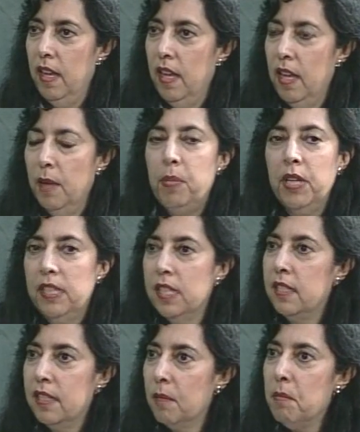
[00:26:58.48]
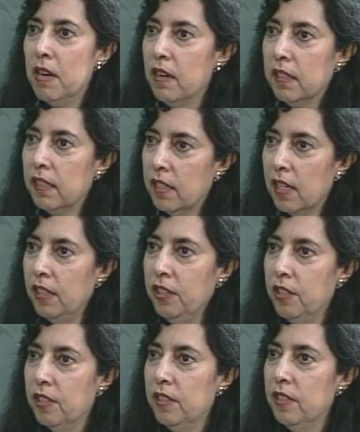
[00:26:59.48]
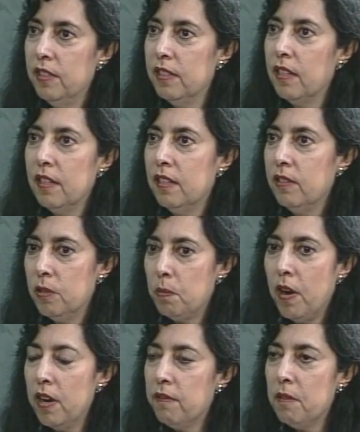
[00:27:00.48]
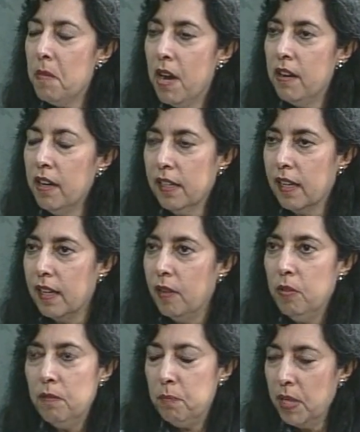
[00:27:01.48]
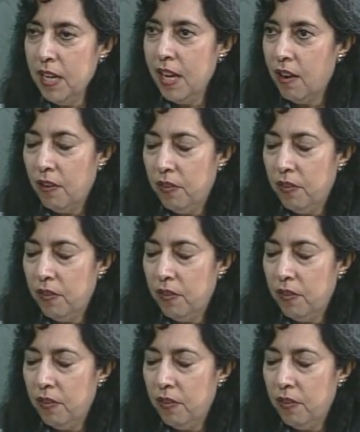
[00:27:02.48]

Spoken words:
But this is American culture. This is part of America. We've been here for